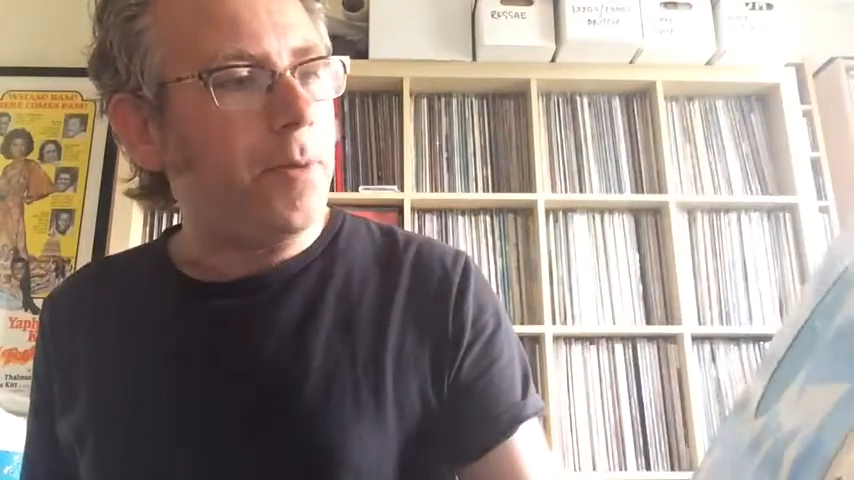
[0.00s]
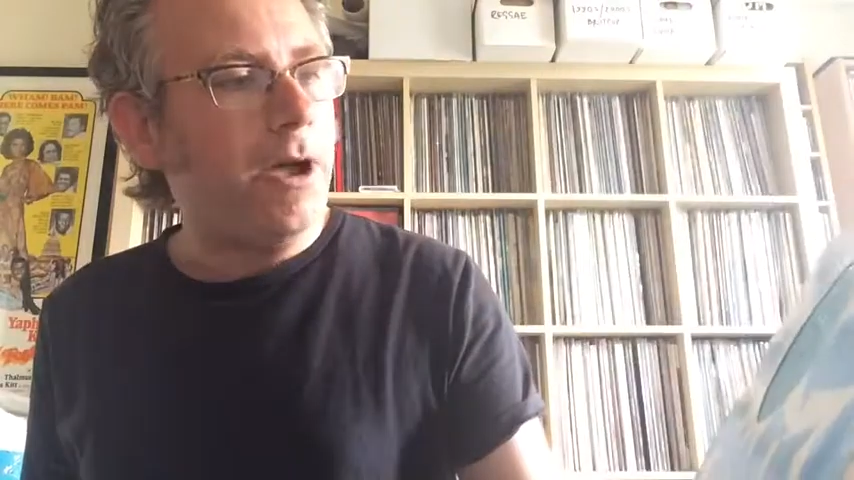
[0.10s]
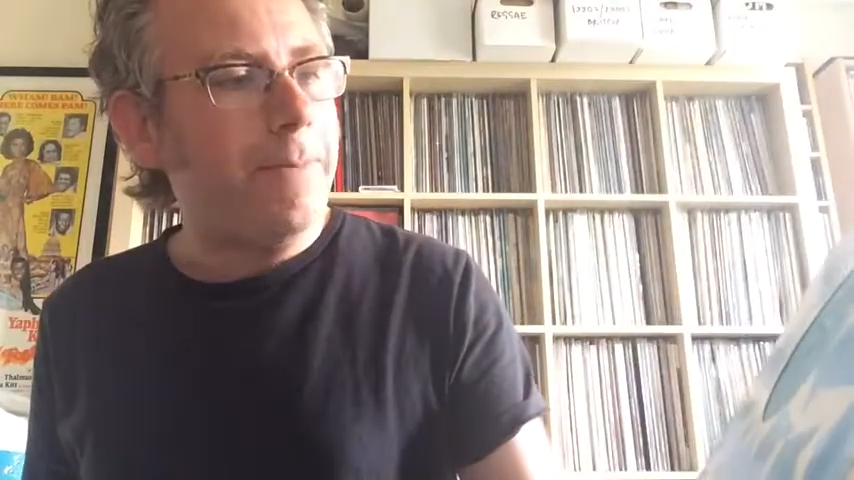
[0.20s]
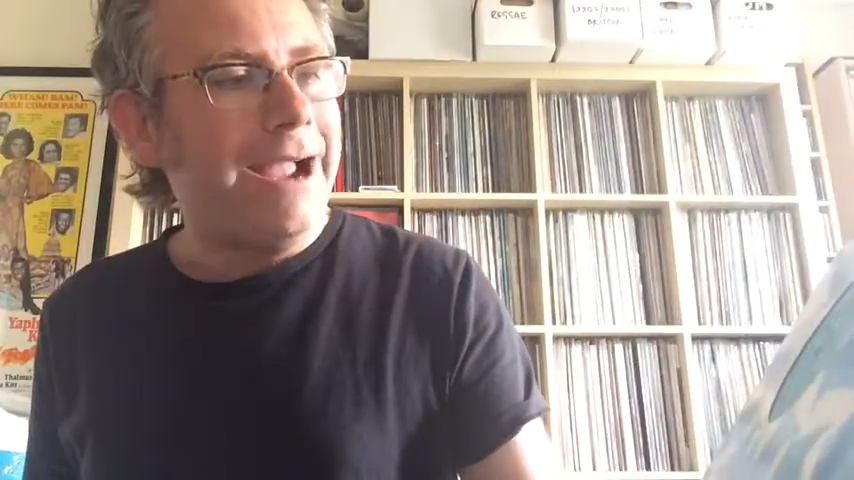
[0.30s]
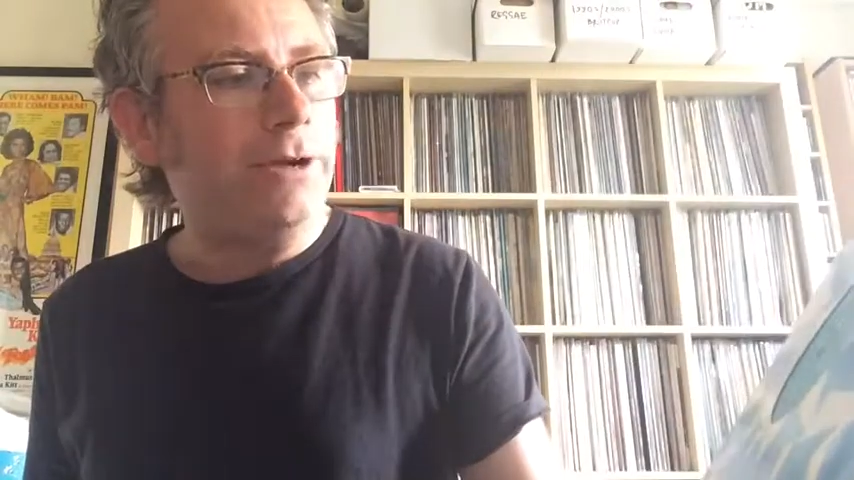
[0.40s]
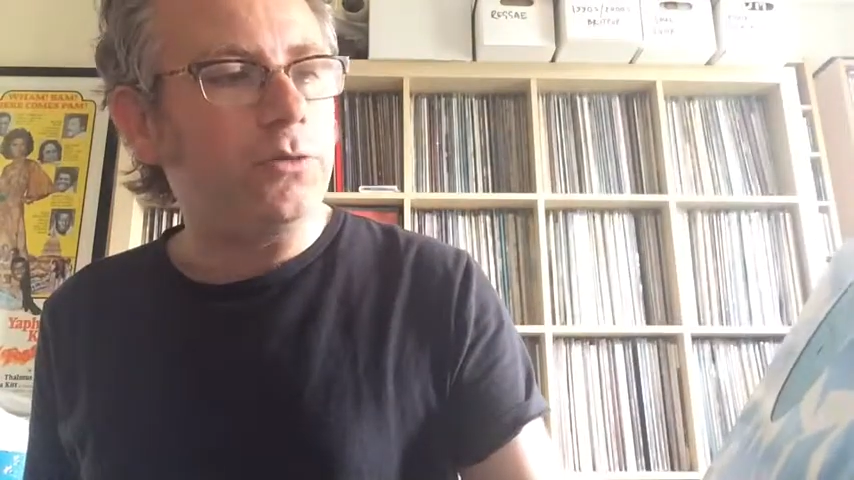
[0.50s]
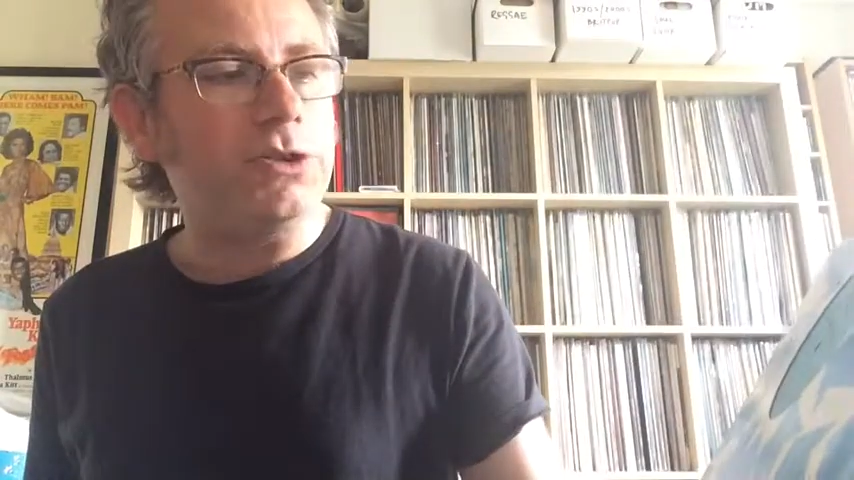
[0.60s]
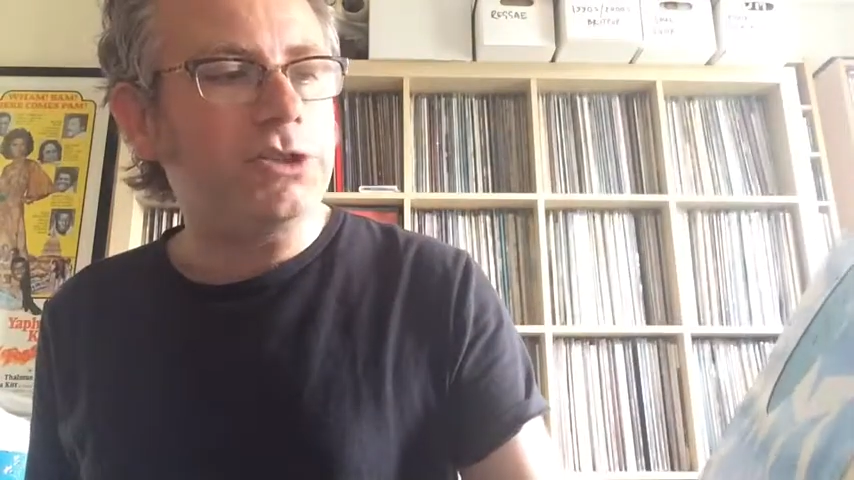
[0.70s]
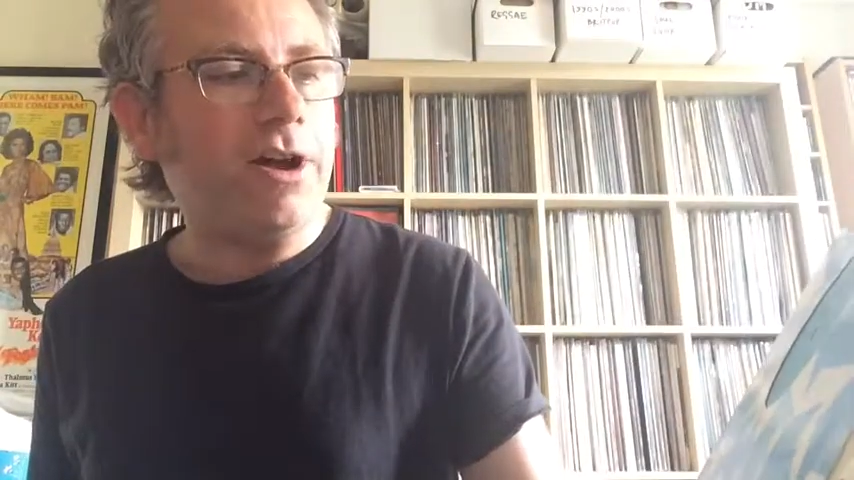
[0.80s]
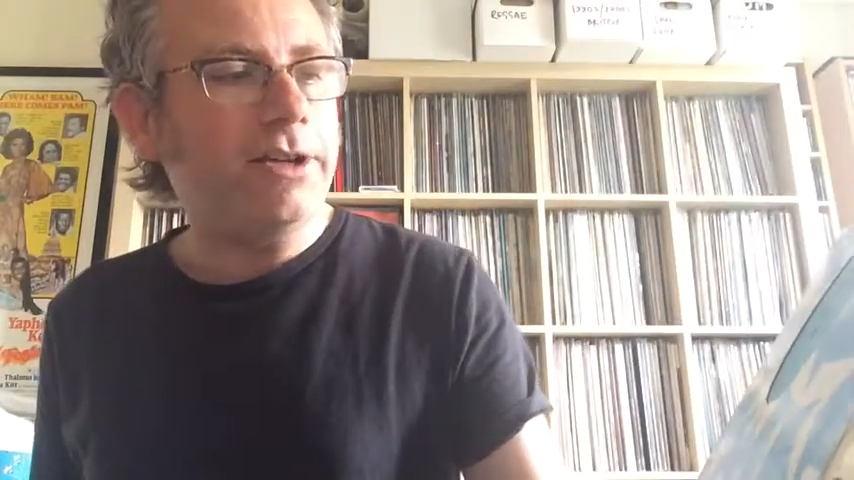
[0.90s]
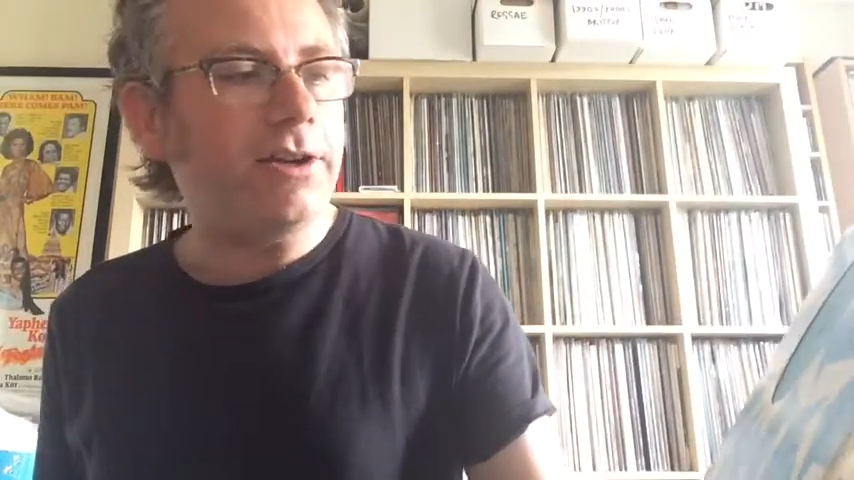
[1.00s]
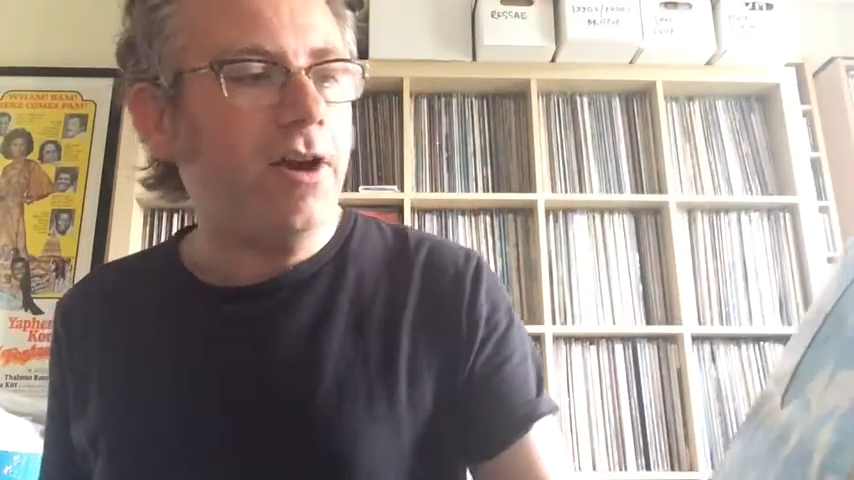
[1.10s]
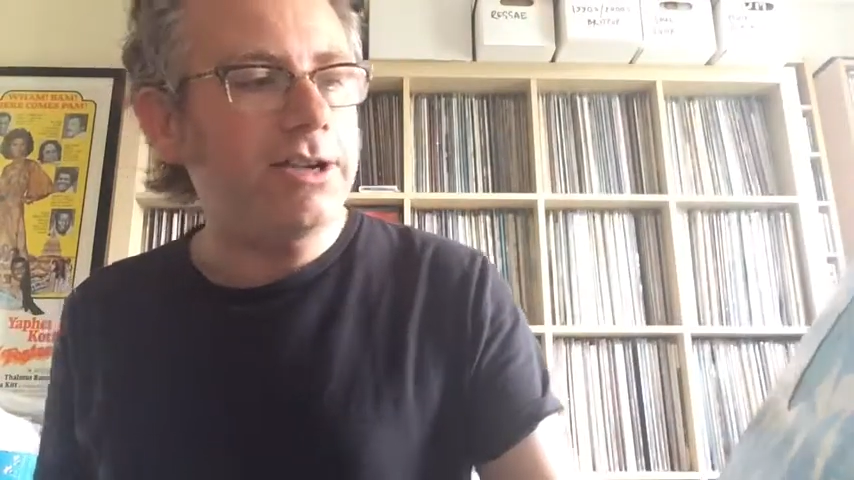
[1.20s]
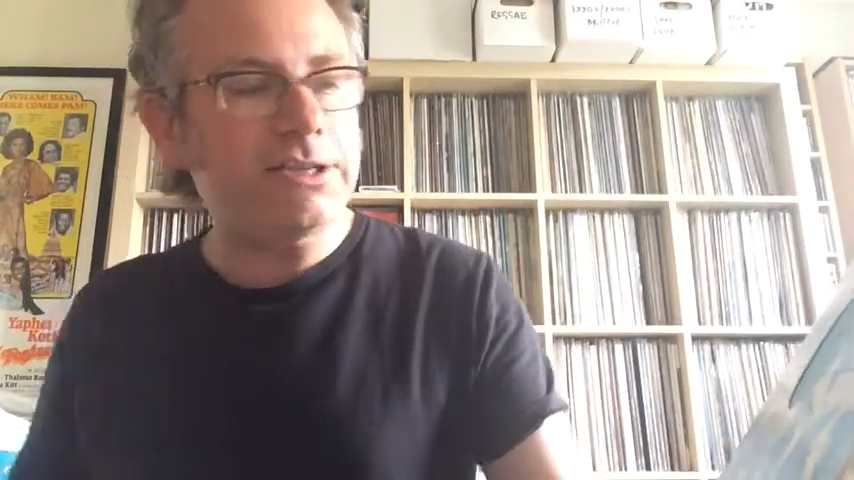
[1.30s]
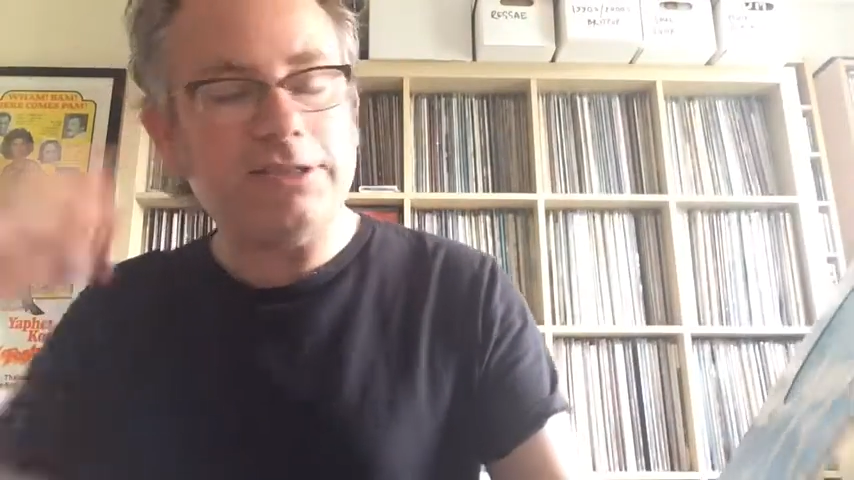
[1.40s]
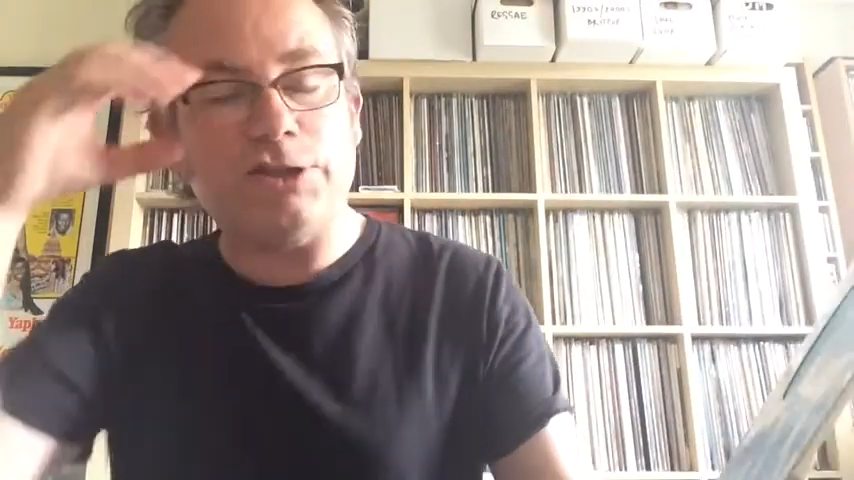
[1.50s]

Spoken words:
by a band called Zeitgeist.